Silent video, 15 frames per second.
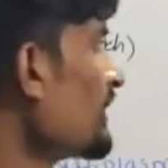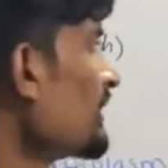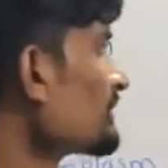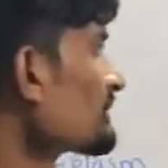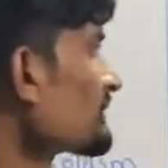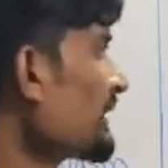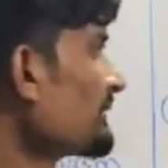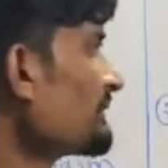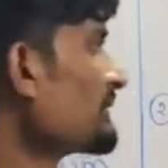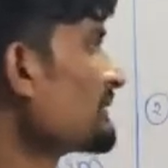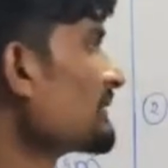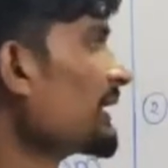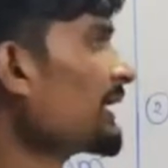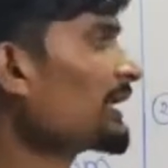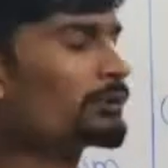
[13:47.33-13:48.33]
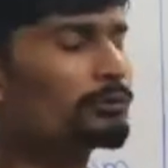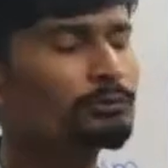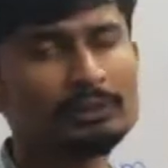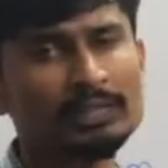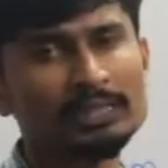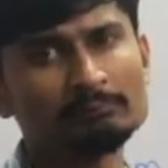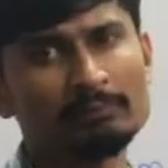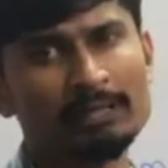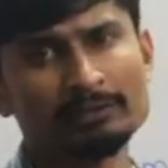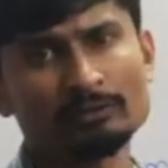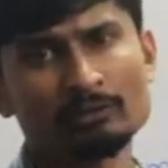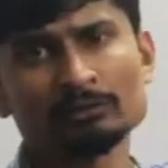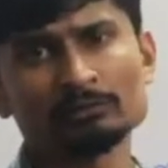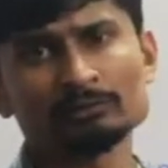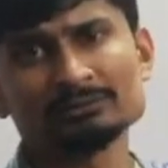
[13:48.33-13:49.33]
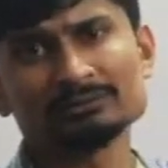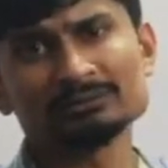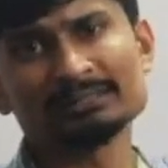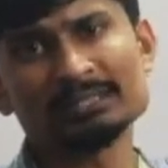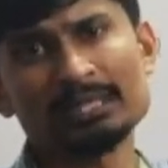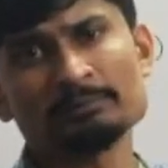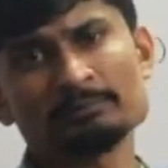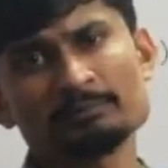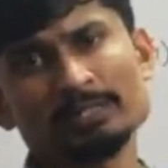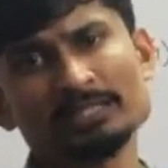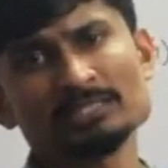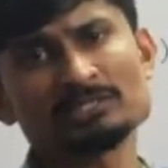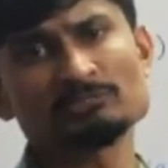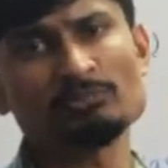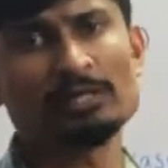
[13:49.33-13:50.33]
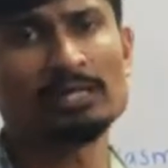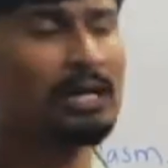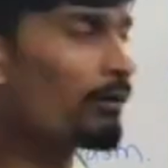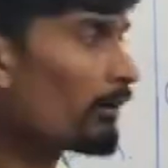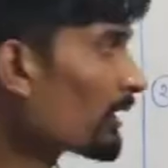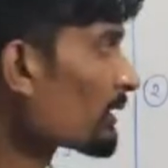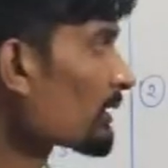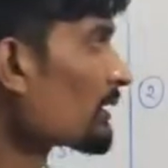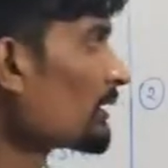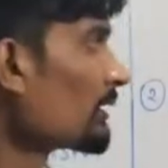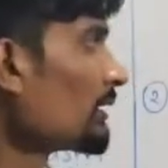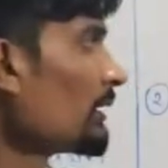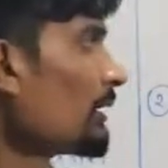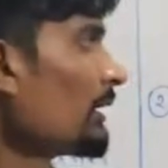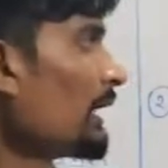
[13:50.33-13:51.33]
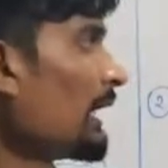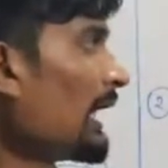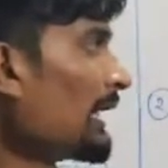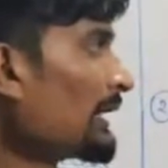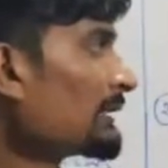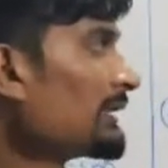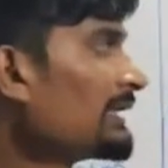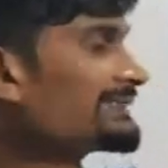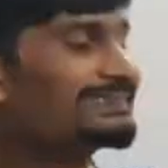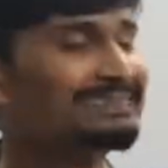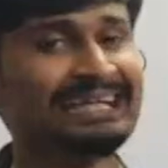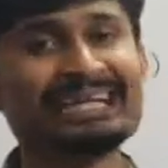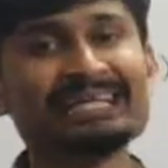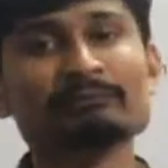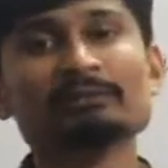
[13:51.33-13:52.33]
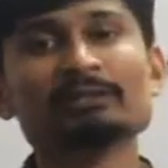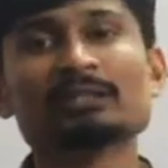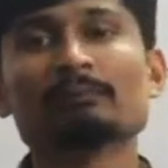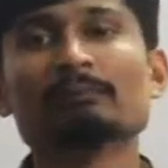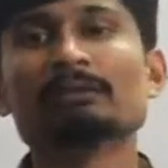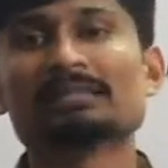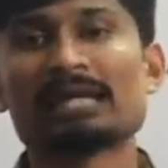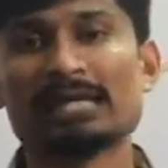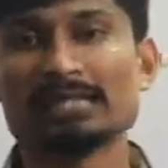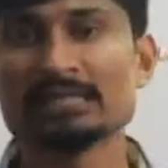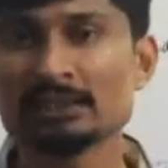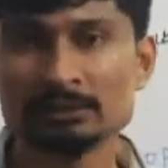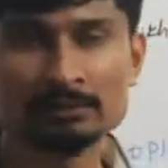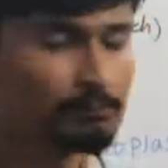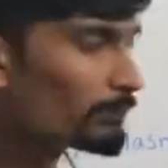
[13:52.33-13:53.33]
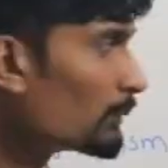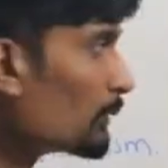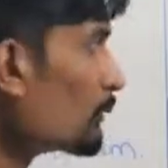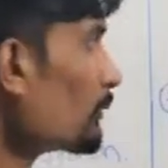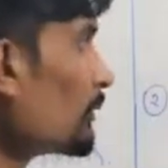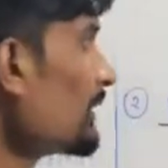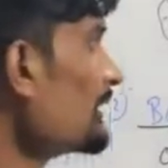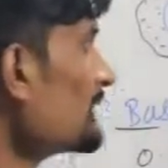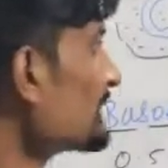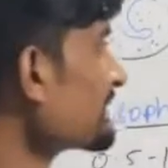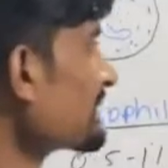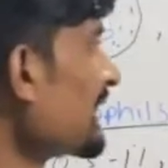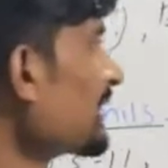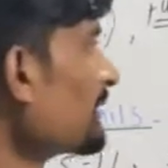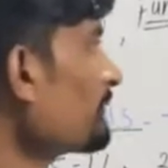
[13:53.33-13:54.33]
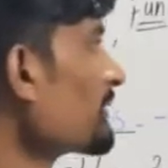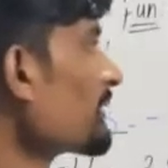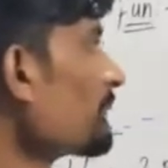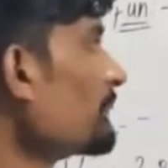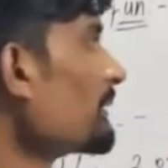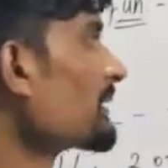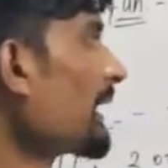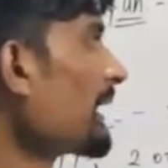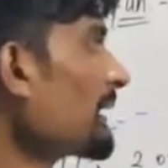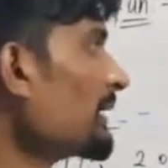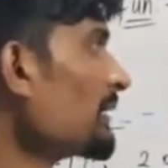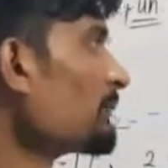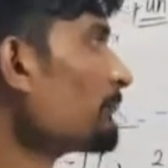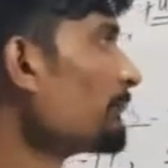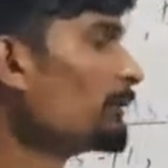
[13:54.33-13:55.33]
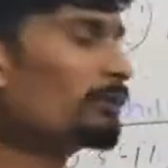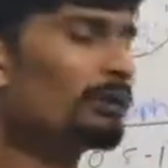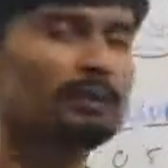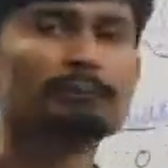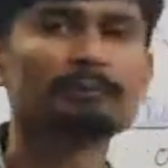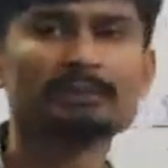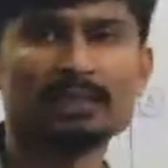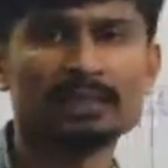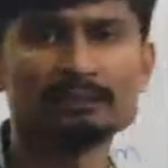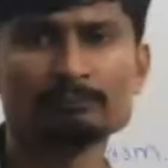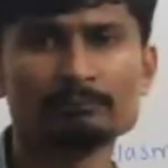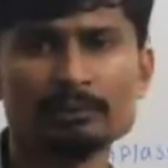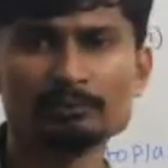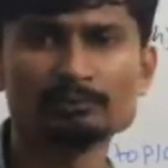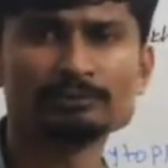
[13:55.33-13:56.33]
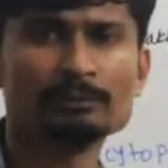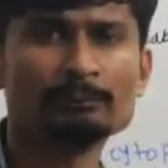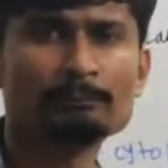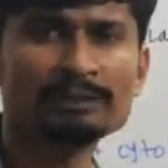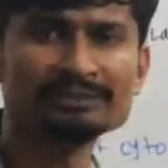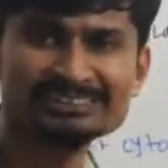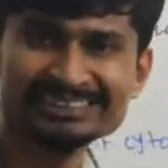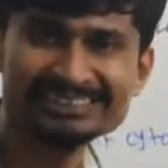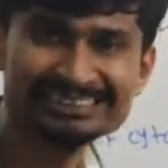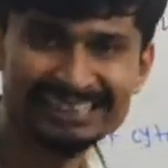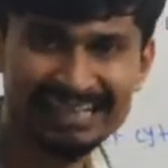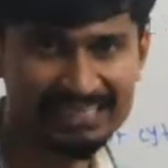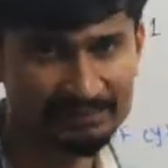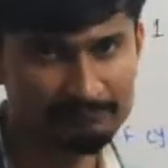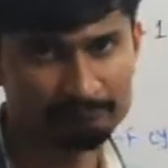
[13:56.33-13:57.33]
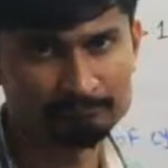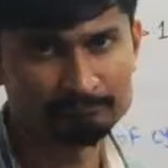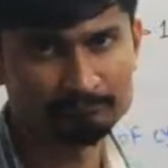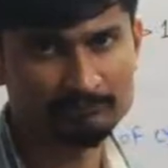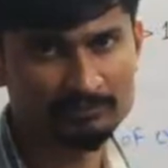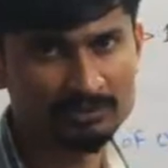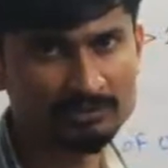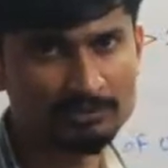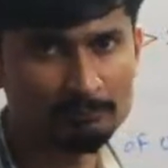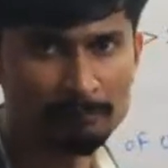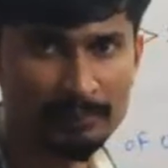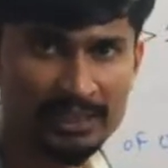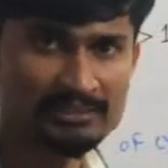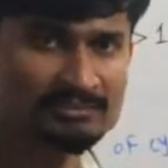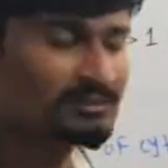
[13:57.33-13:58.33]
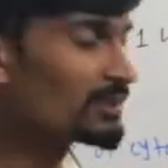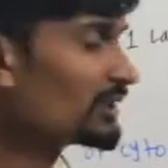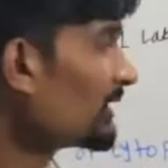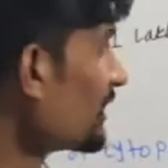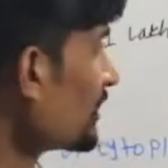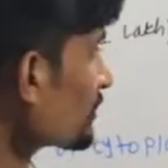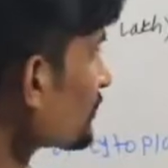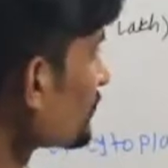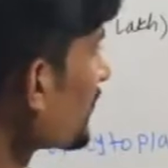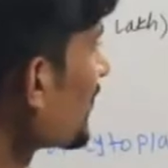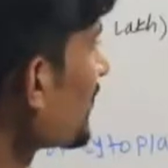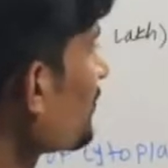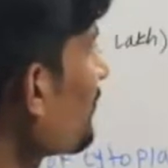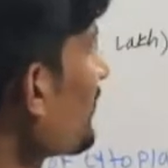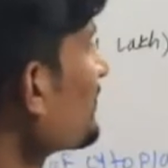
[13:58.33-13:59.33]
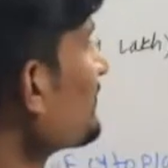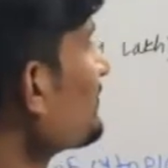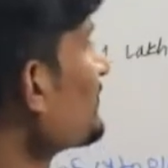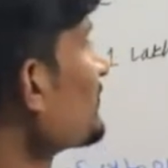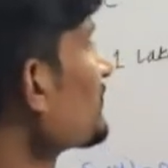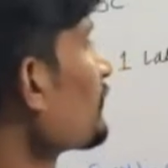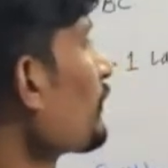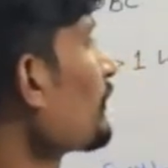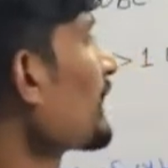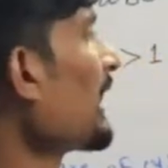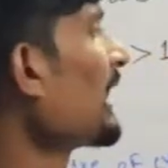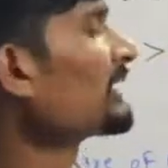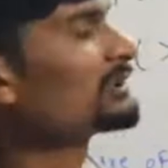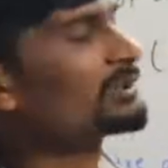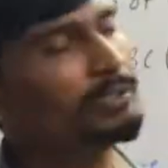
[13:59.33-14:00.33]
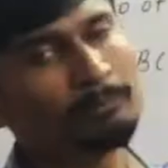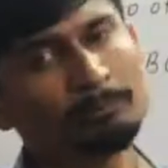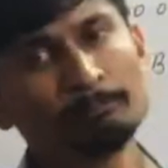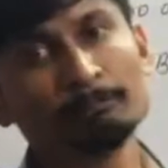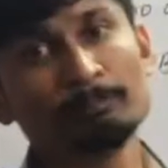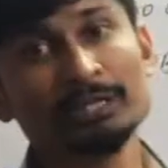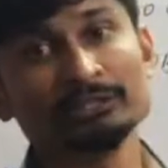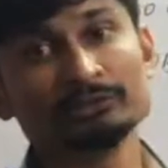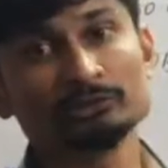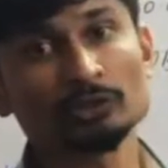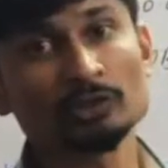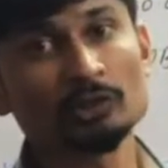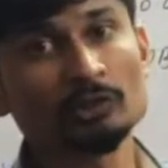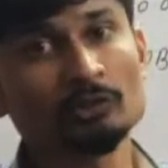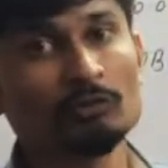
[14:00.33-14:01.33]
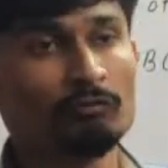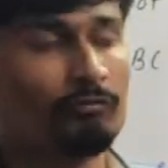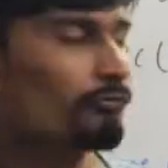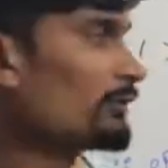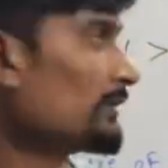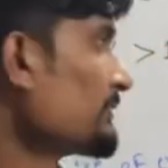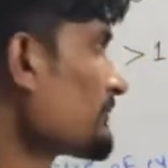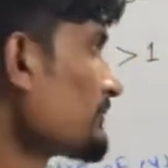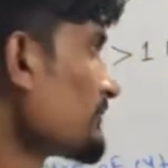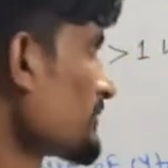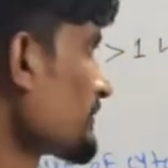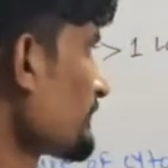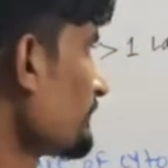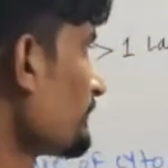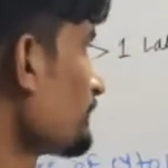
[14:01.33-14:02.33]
Size is 8 to 10 micron, lifespan is 12 hours, and they stain with a methylene blue. Stain with a methylene blue, and methylene blue is a basic dye, is a base. So that is why this is called as basophils.